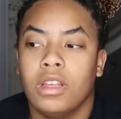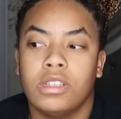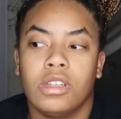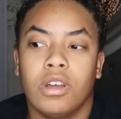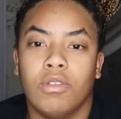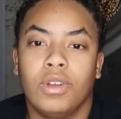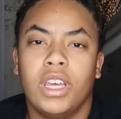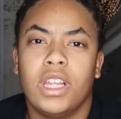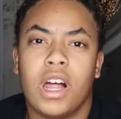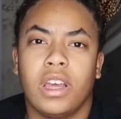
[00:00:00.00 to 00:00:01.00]
So,
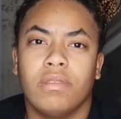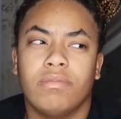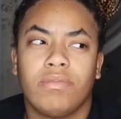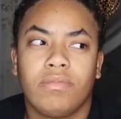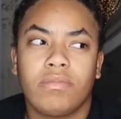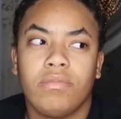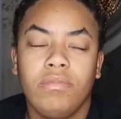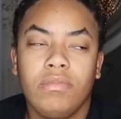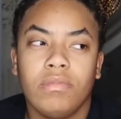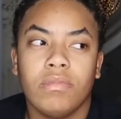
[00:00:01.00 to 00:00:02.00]
he like,
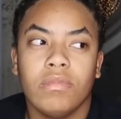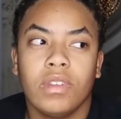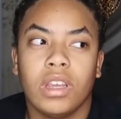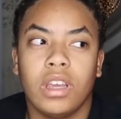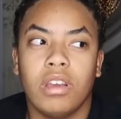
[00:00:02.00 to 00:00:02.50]
yeah,